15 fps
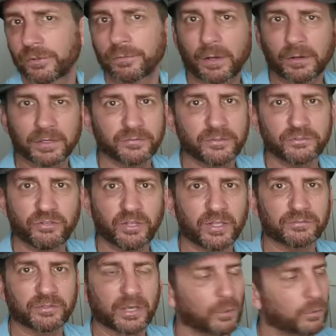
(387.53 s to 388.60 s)
So I'll give it a
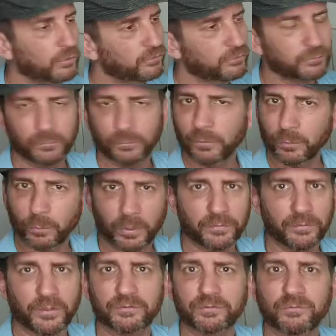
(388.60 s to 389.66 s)
chance. I always want to
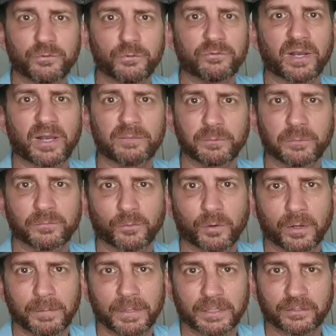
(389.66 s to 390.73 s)
wear things a few times
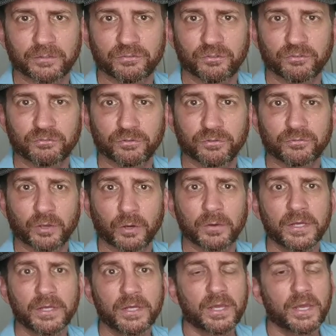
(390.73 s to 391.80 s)
before I make a decision.
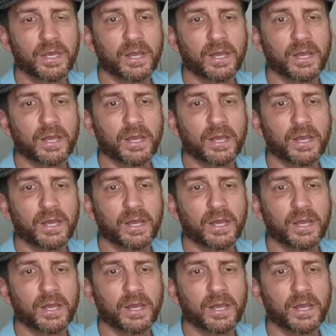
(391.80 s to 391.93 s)
So